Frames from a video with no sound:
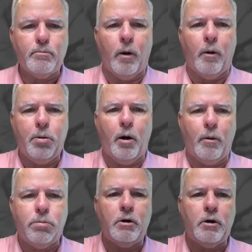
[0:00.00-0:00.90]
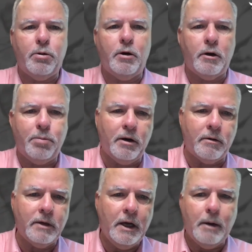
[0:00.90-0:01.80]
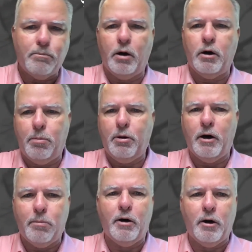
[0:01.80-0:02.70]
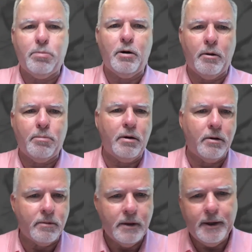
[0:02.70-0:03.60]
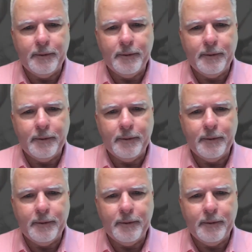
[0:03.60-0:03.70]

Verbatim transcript: boom boom boom boom boom boom boom boom boom boom